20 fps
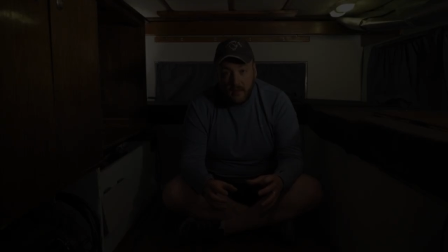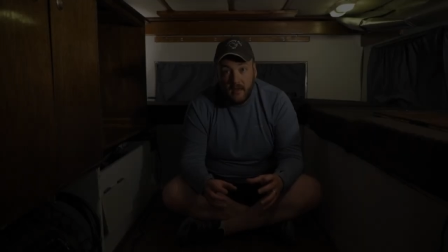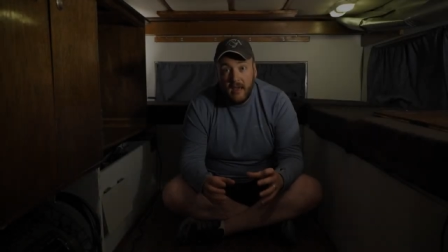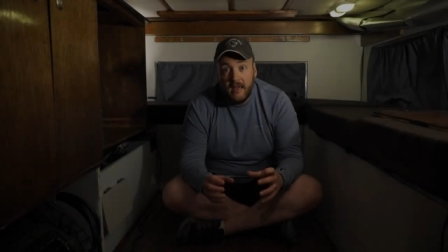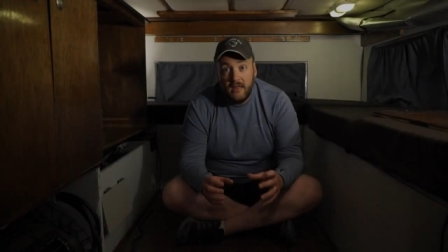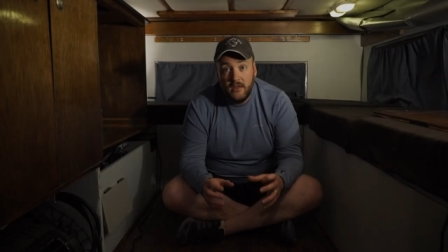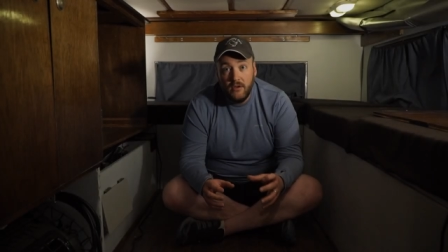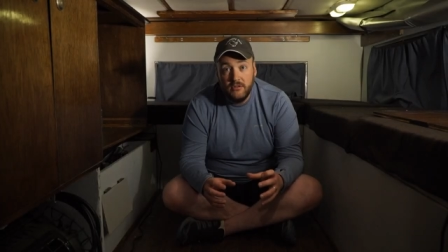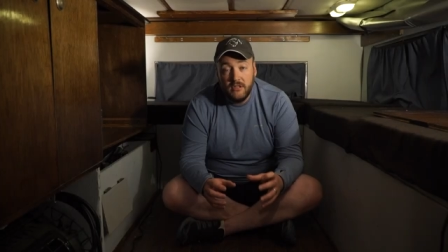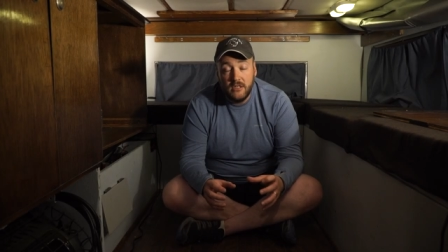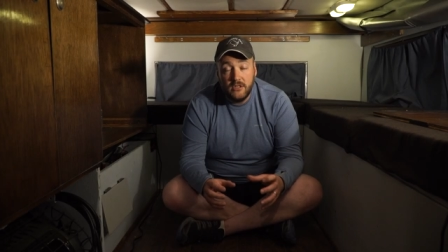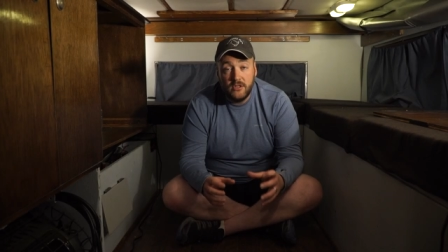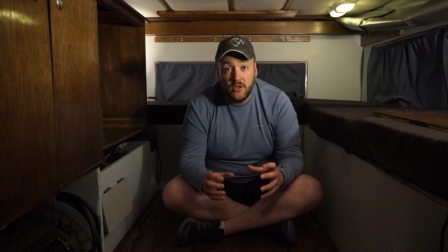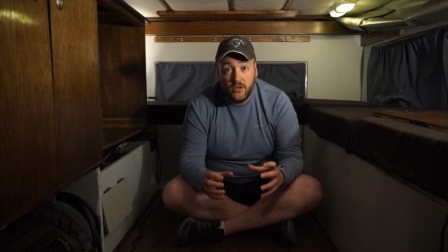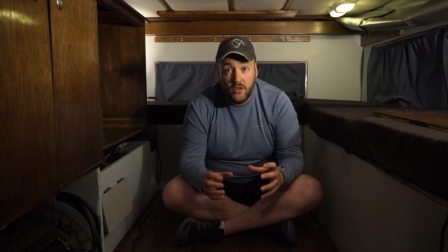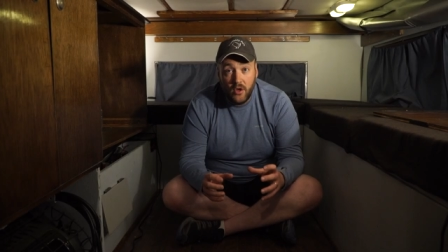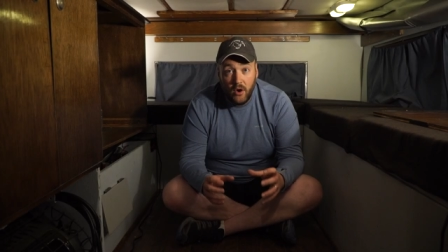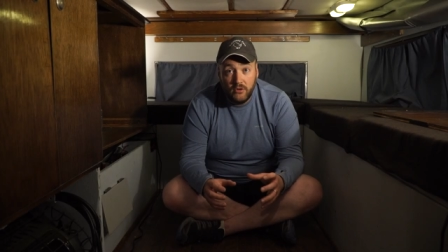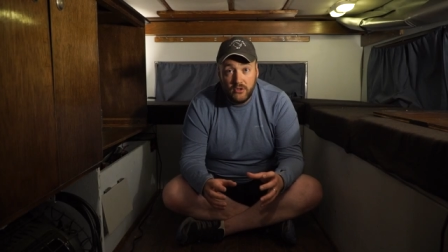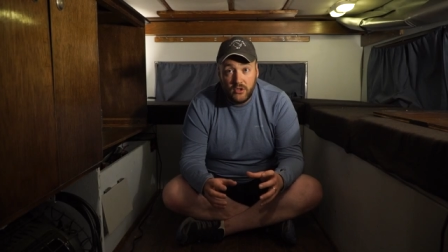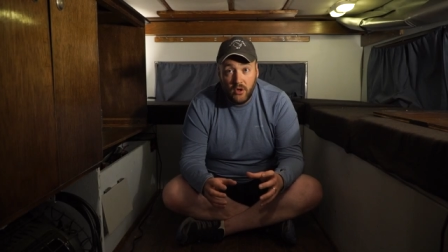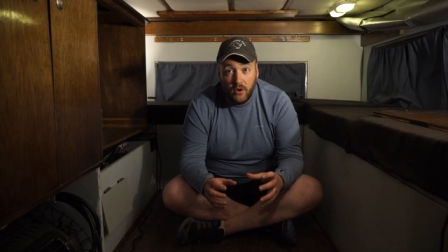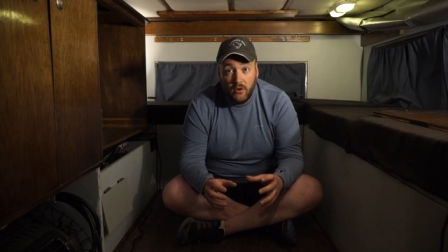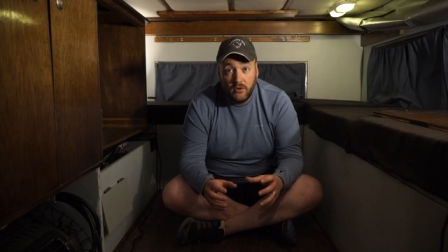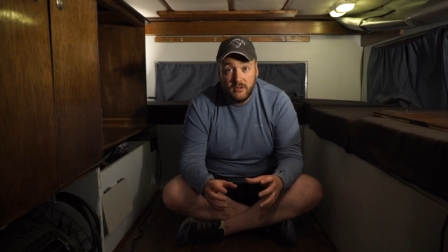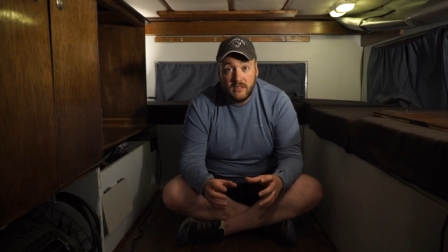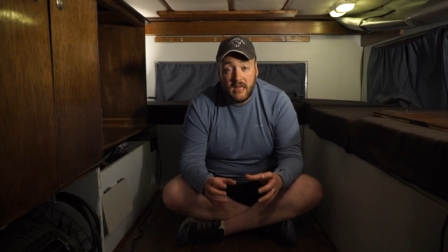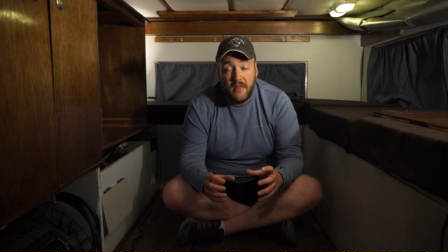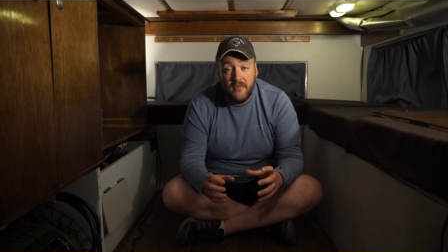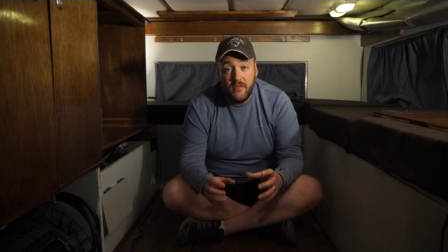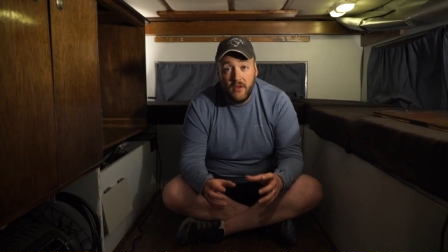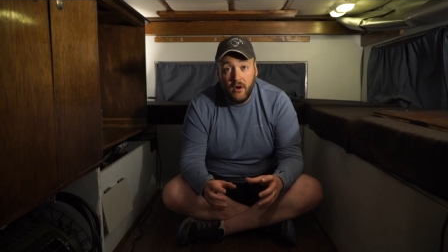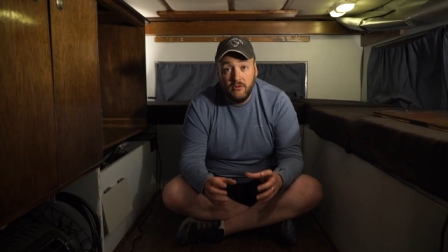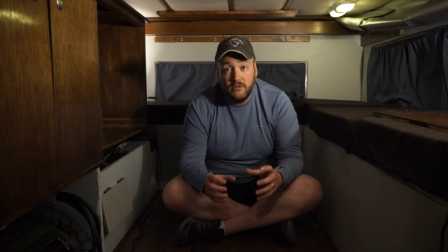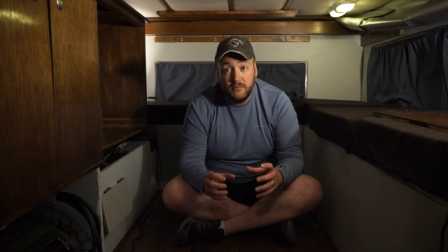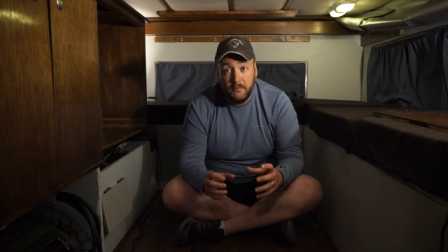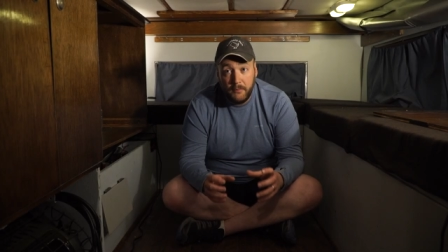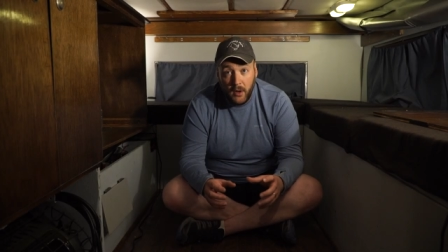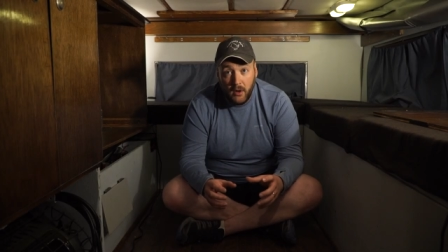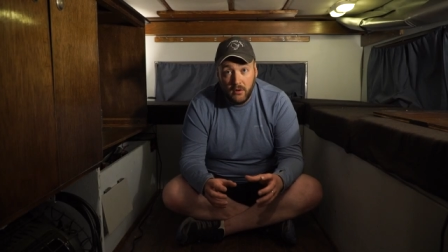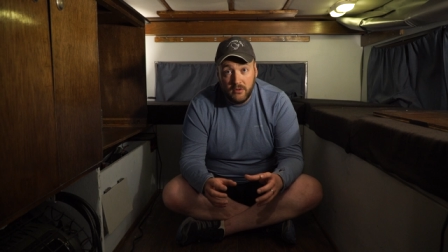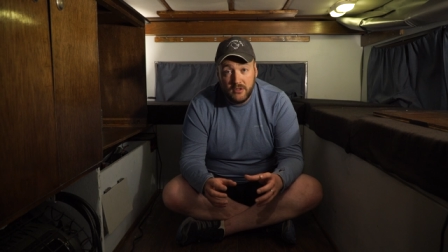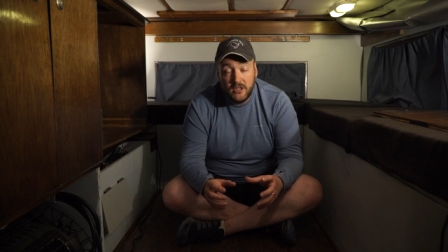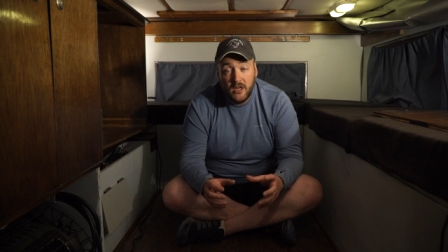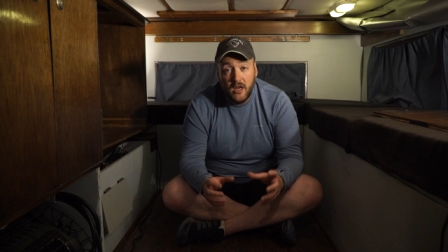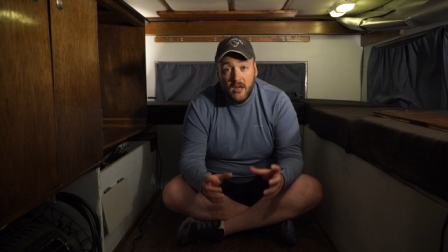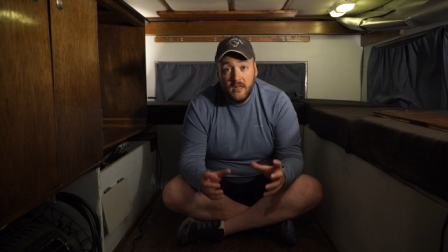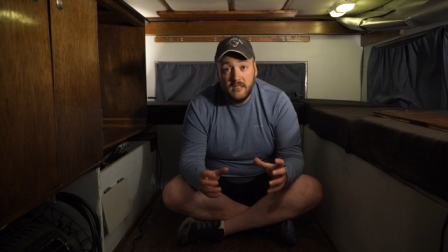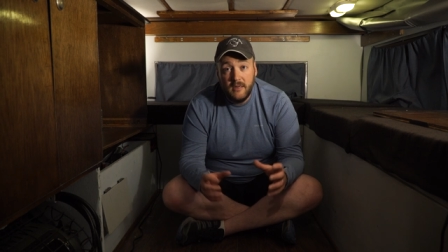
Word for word: it uses those holes and those bolts